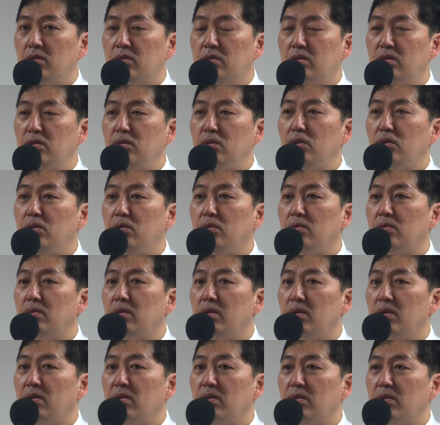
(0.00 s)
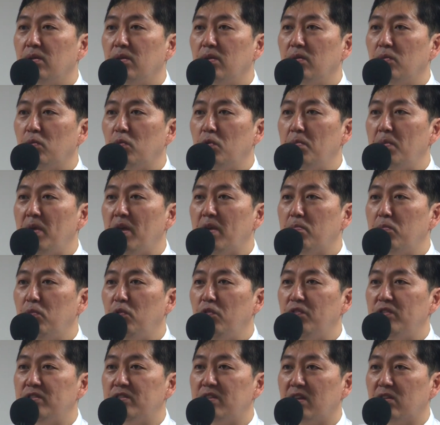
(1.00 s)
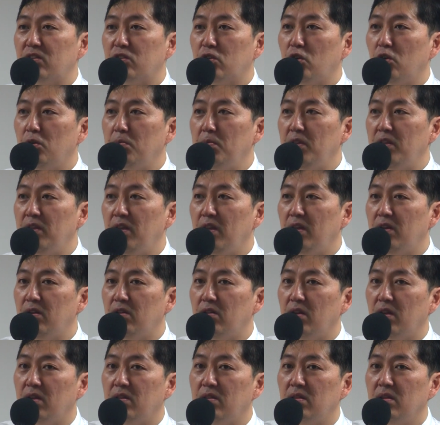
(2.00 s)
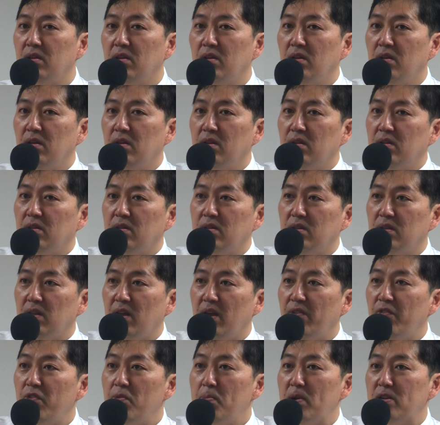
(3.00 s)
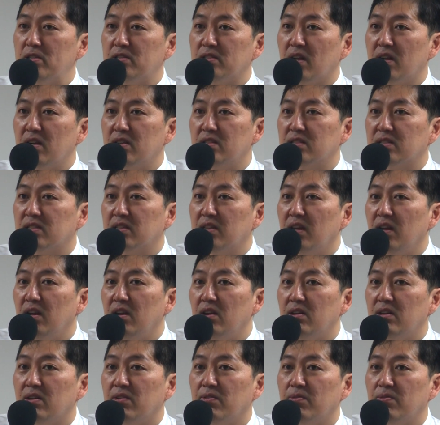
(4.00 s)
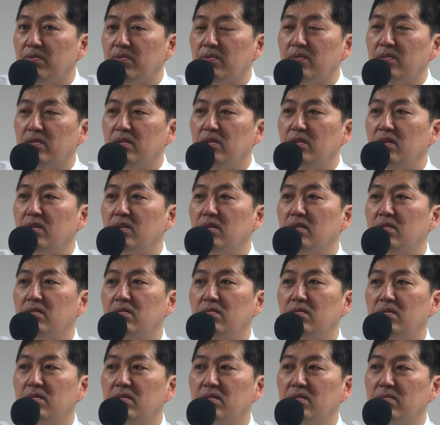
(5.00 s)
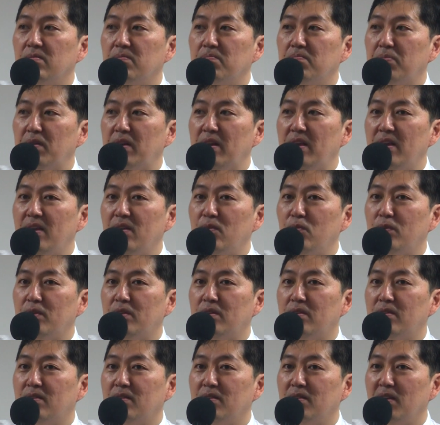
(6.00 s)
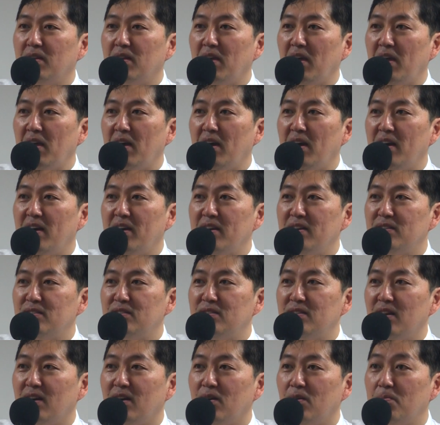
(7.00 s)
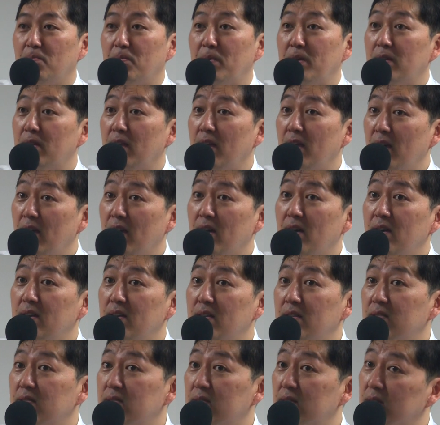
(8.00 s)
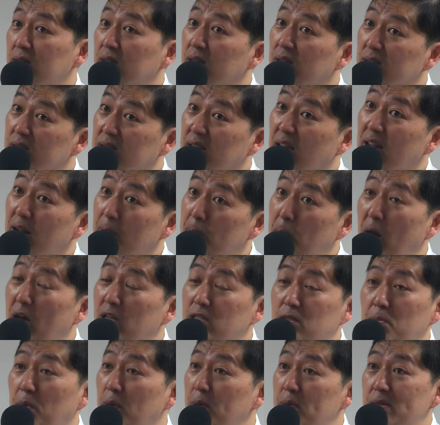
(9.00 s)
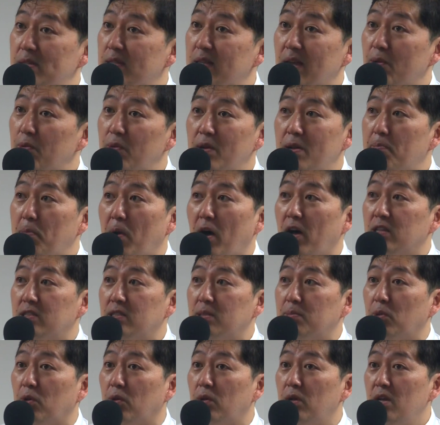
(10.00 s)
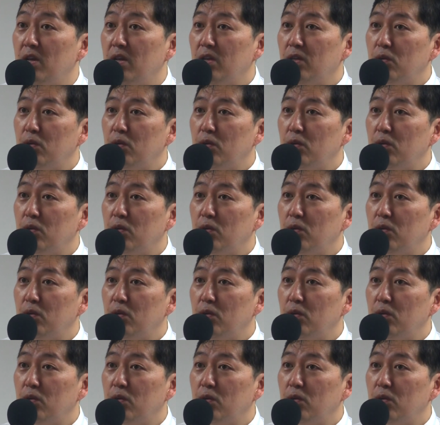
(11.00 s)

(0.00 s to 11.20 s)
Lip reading: Do you know, we make movies like Terminator and everybody's kind of scared of playing with AIs now. But AI is kind of possible. It's not really possible.